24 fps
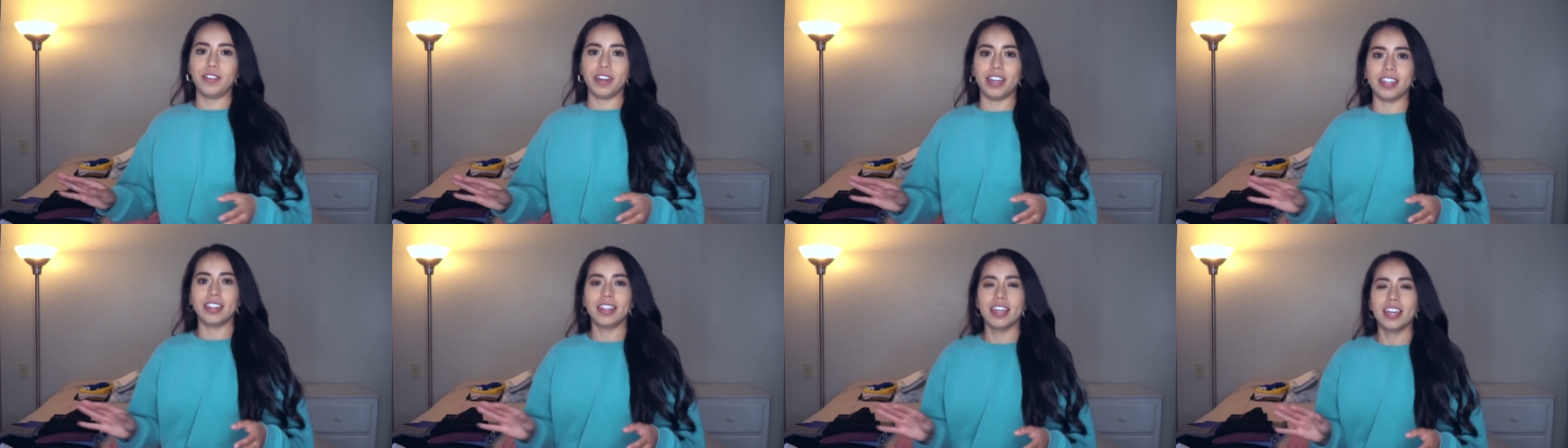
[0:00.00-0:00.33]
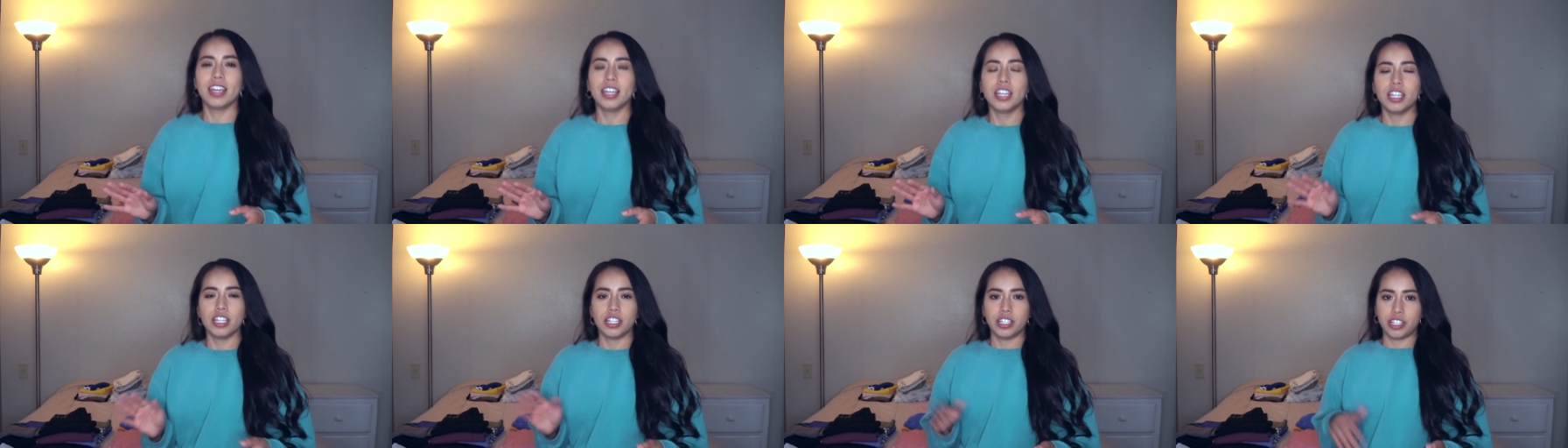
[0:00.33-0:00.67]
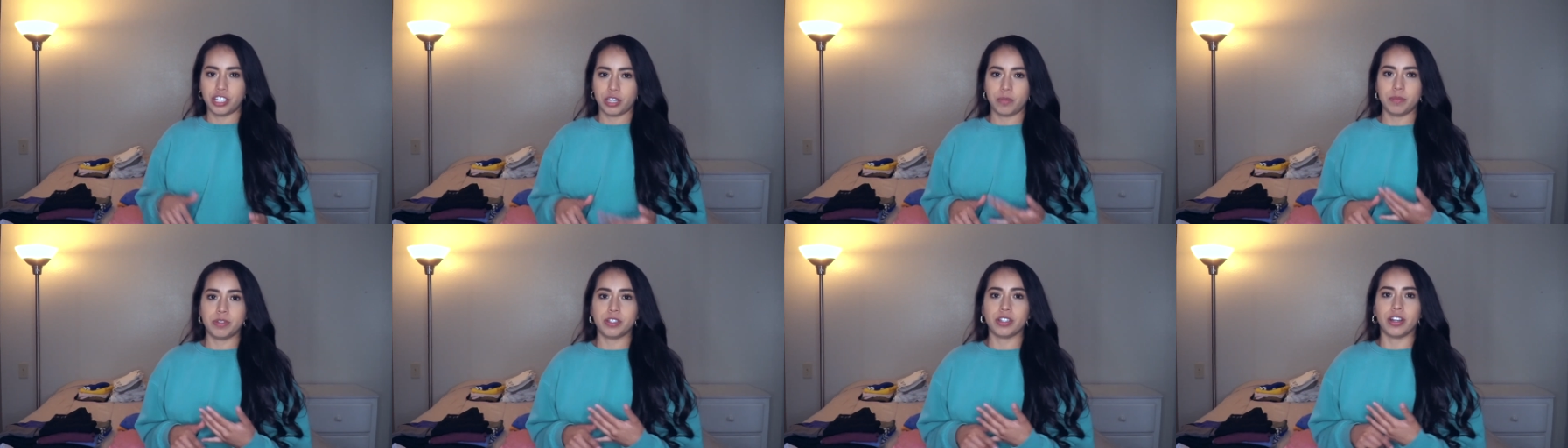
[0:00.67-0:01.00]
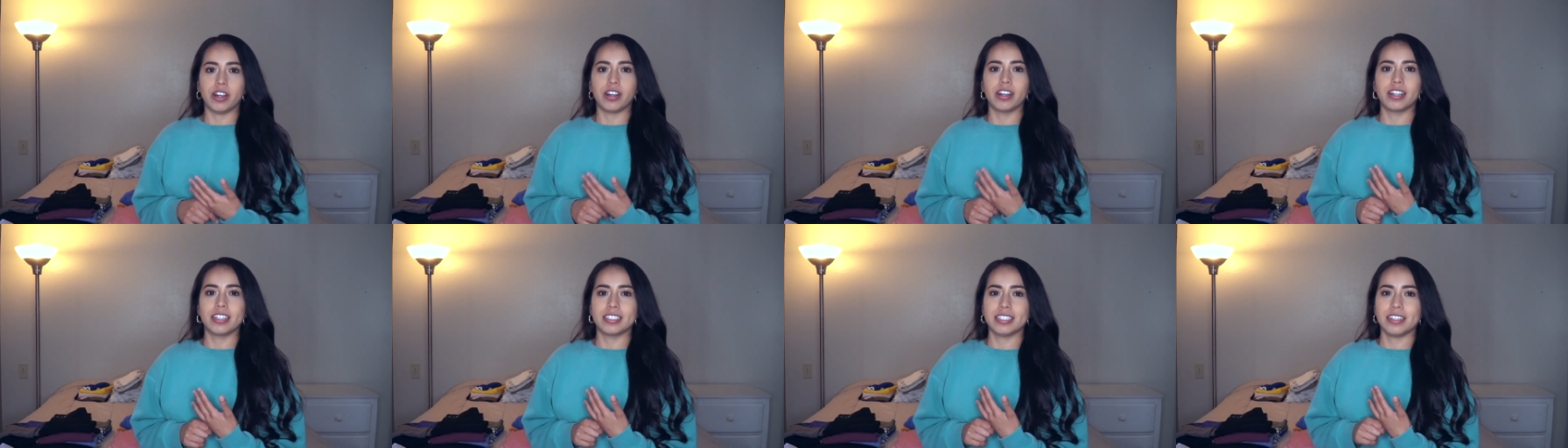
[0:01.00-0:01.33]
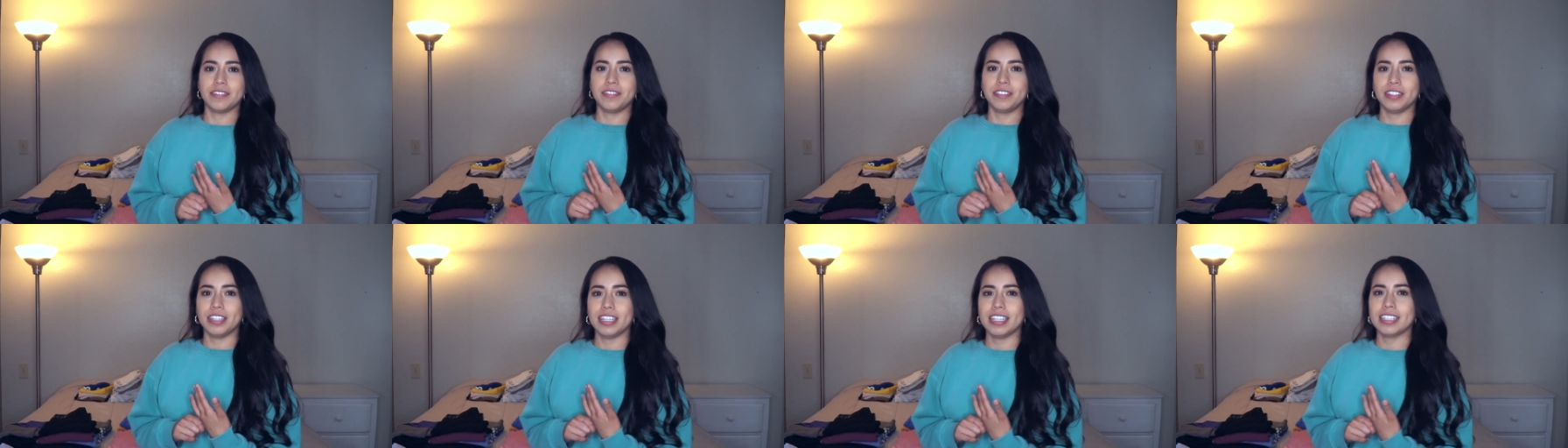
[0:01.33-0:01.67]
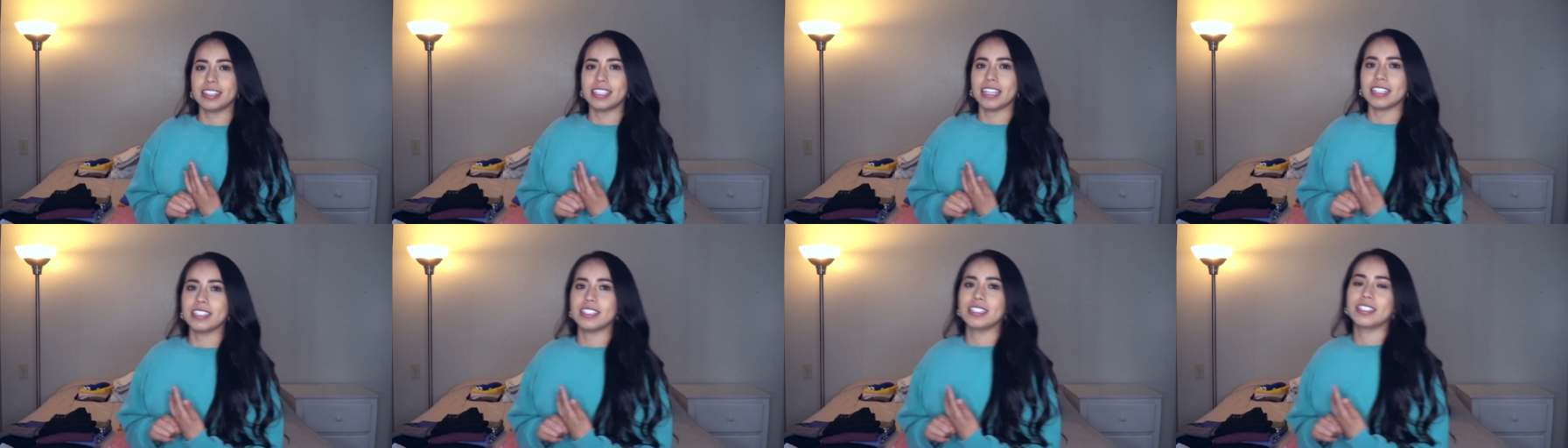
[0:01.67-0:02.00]
with Gymshark because I feel like
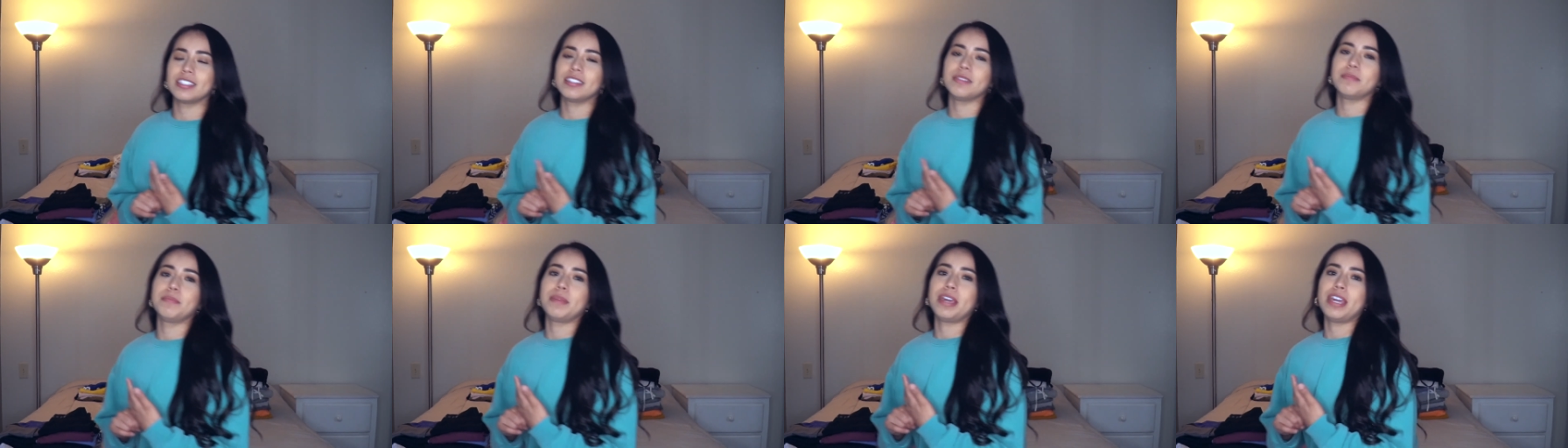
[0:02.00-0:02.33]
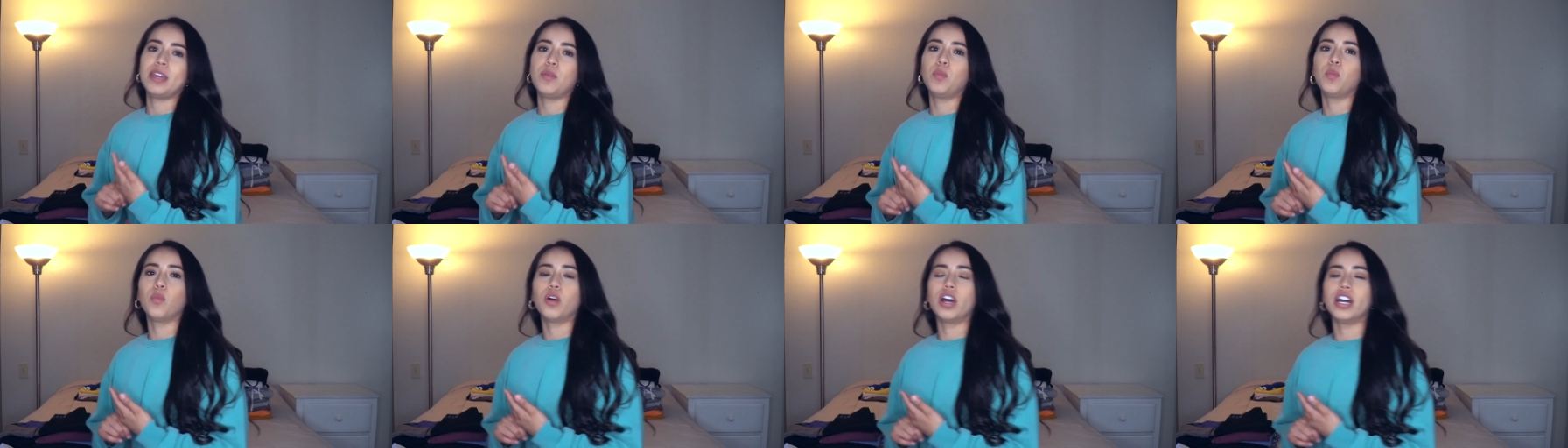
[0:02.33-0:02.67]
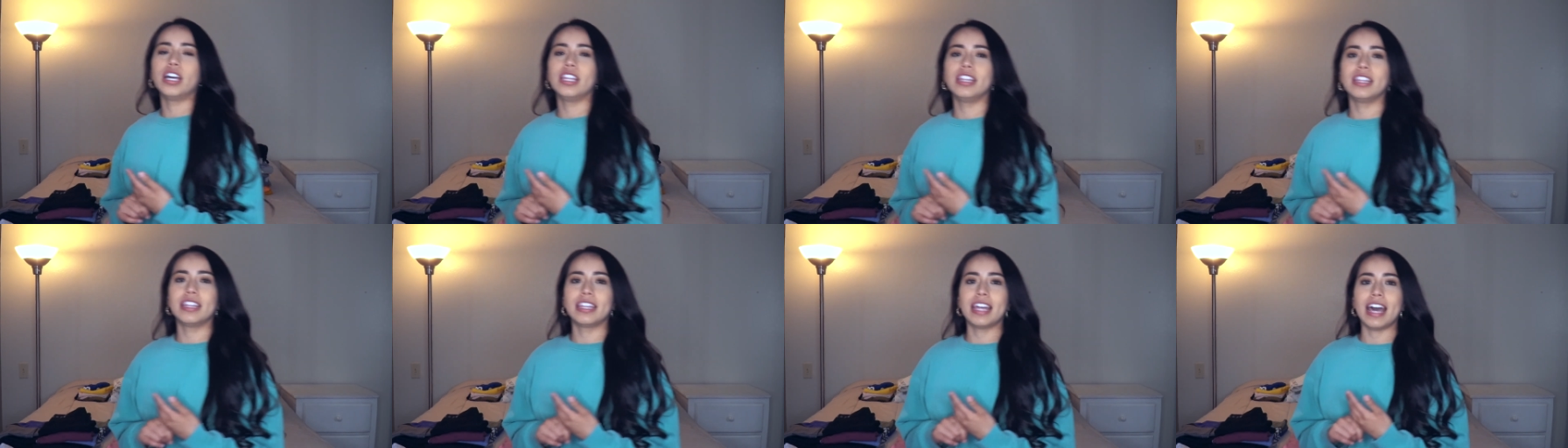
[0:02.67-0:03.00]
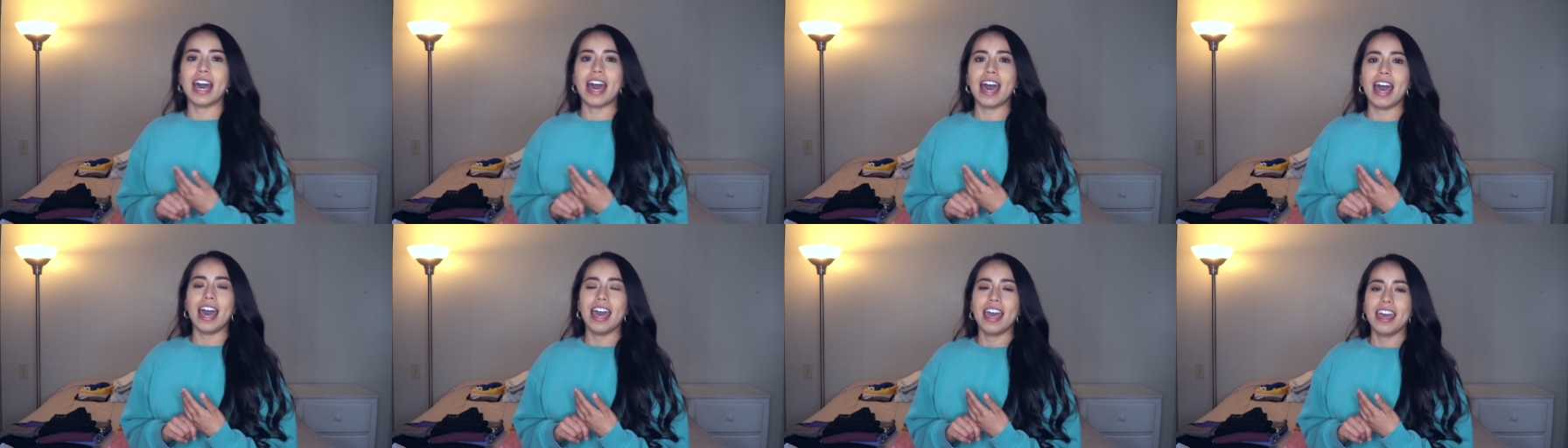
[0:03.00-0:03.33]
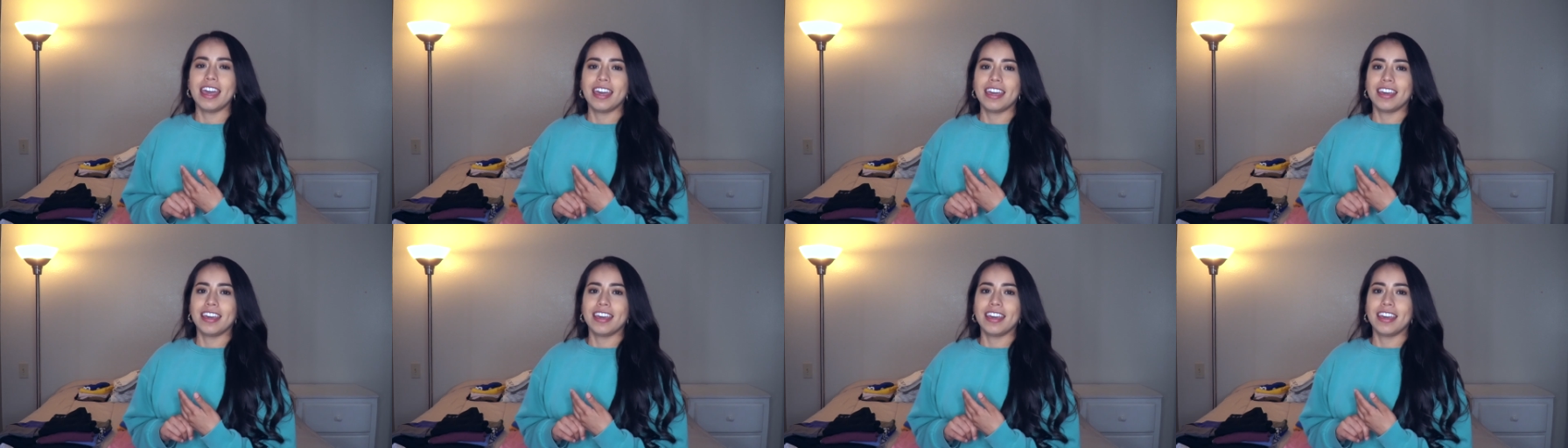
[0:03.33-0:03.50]
that's the main one that